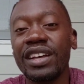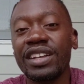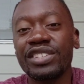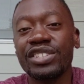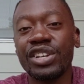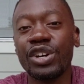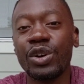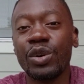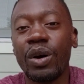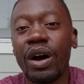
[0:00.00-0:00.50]

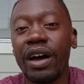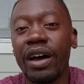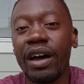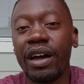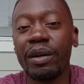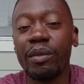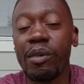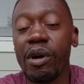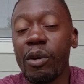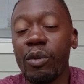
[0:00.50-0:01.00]
So
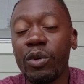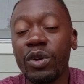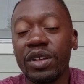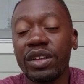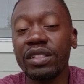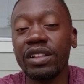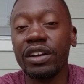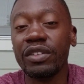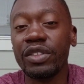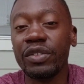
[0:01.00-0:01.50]
I
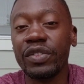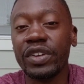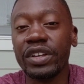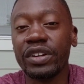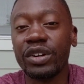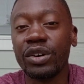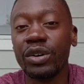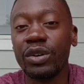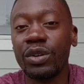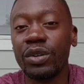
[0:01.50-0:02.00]
really love the
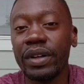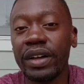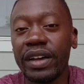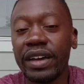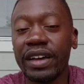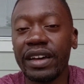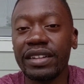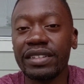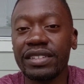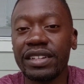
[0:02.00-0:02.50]
vehicle,
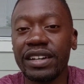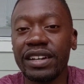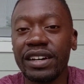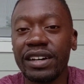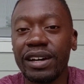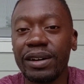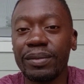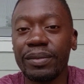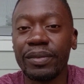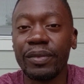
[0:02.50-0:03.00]
and
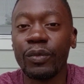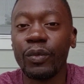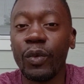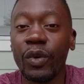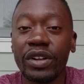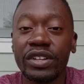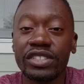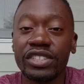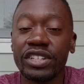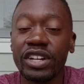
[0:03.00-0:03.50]

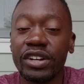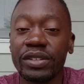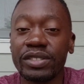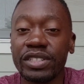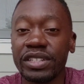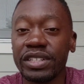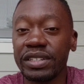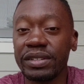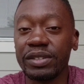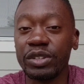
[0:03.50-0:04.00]
wanted
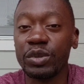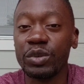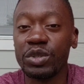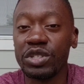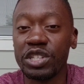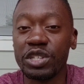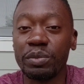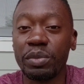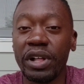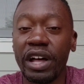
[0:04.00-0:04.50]
to
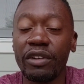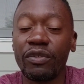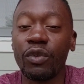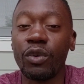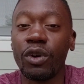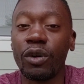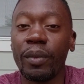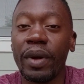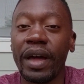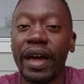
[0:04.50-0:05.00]
use this
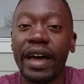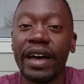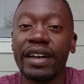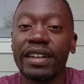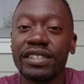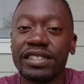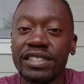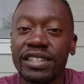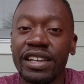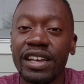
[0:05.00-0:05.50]
platform
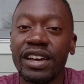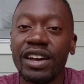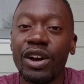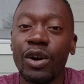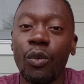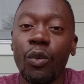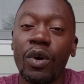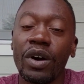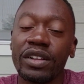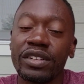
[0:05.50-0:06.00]
as
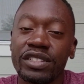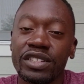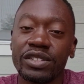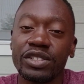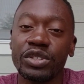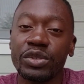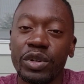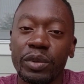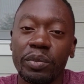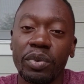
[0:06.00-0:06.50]
one to
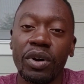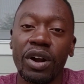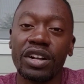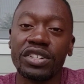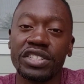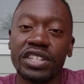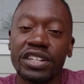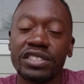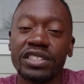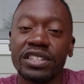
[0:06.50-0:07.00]
do a
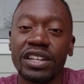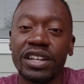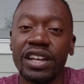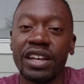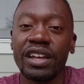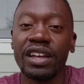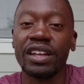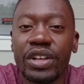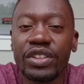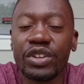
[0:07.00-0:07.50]
project.
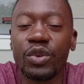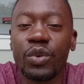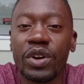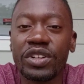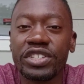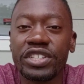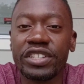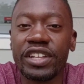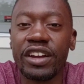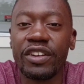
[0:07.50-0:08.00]
Another
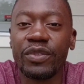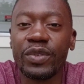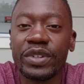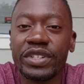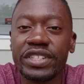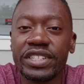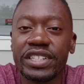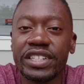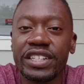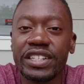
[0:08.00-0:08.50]
question that I've
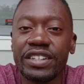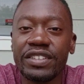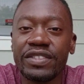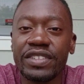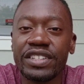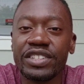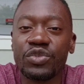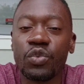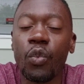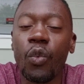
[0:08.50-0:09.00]

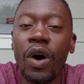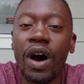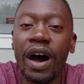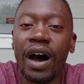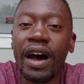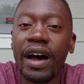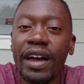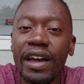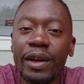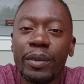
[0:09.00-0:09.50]
received is
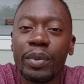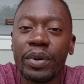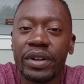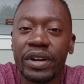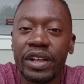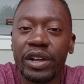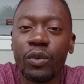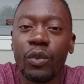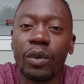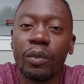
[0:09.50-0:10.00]
why
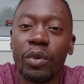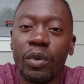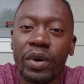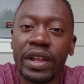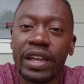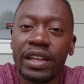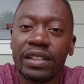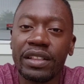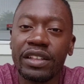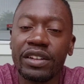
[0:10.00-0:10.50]
put a
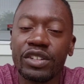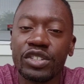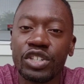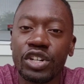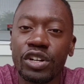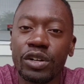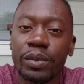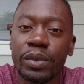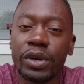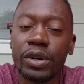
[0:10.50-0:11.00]
1.8 liter
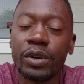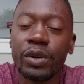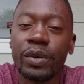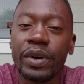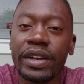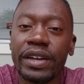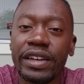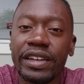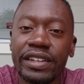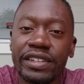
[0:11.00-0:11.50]

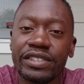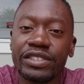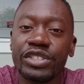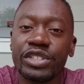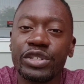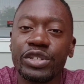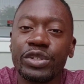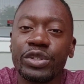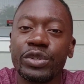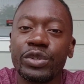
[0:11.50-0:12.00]
turbo
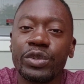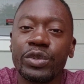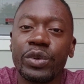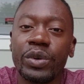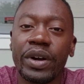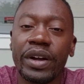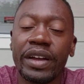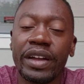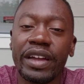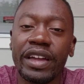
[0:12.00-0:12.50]

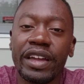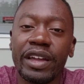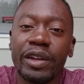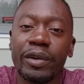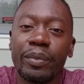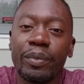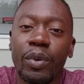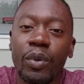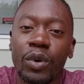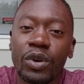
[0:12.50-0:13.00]
into
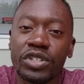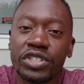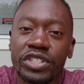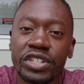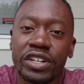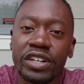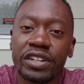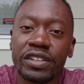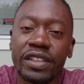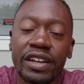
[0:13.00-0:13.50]
a
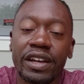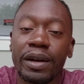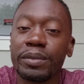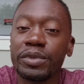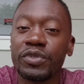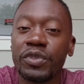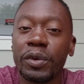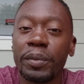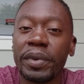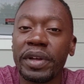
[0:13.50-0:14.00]
Porsche that
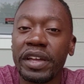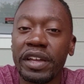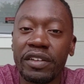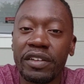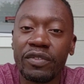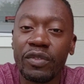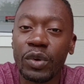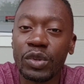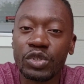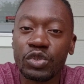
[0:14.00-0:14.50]
comes from
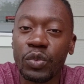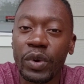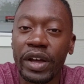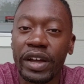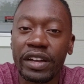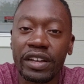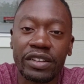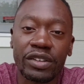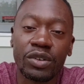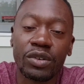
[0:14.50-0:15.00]
a
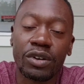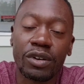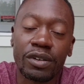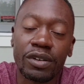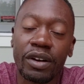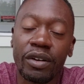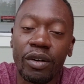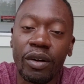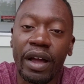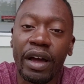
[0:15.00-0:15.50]
Volkswagen
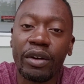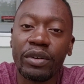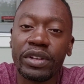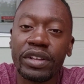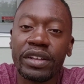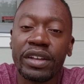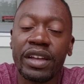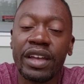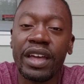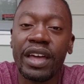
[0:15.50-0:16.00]
or
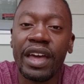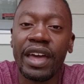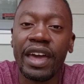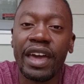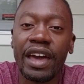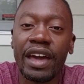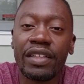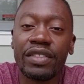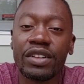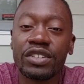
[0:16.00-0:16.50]
Audi?
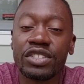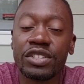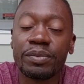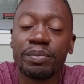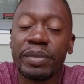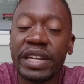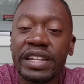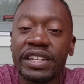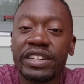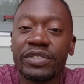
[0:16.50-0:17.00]
And there's
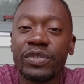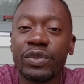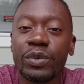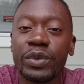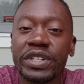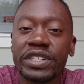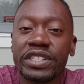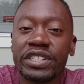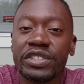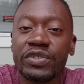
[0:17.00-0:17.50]
many
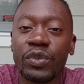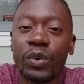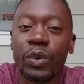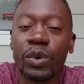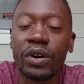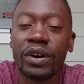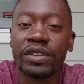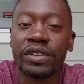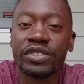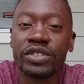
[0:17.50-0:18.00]
different reasons
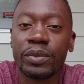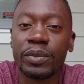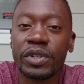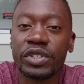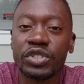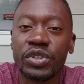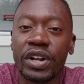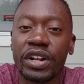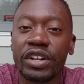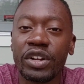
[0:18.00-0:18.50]
for it, so I'm
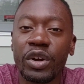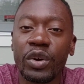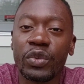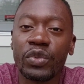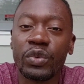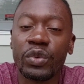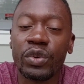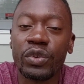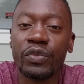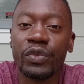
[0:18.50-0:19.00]
going to try to go
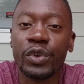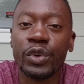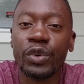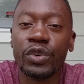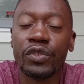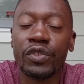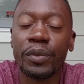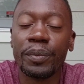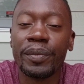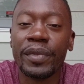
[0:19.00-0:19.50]
through a
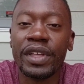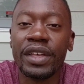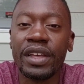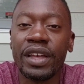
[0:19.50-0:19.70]
few of them.